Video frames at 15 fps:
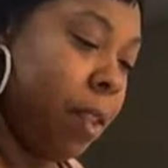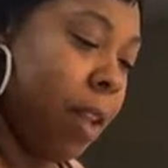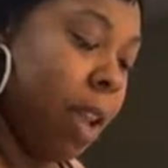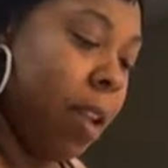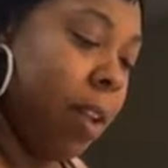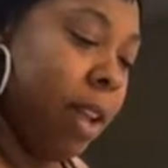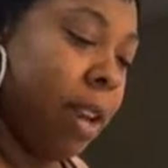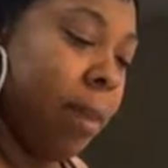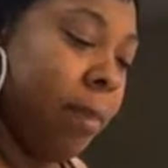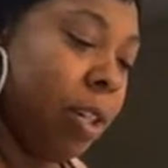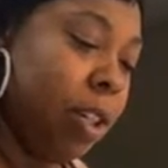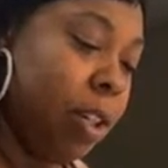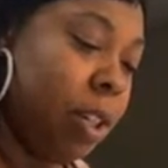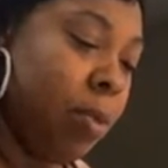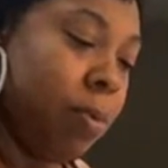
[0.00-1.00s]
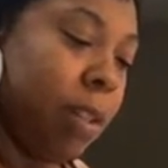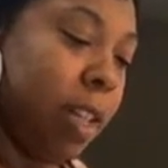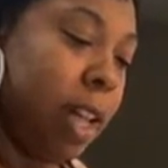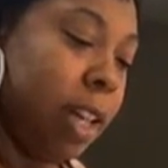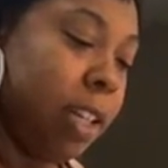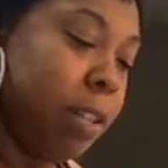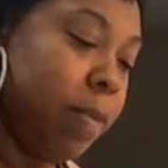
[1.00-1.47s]
Okay, let me show you what.
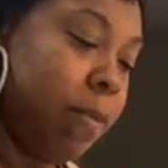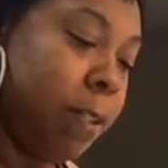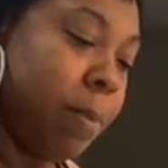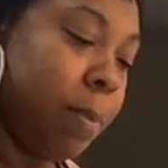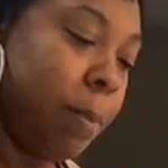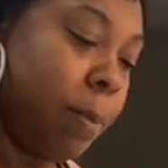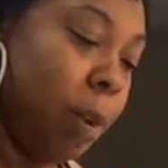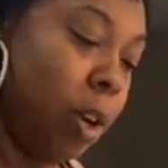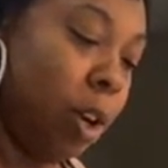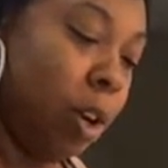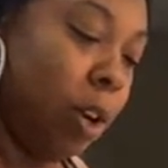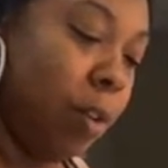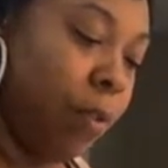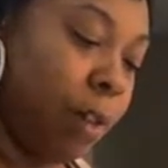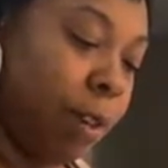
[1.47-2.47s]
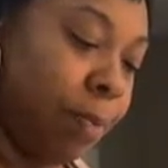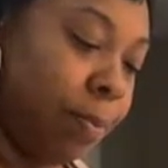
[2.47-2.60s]
I just flipped them all over.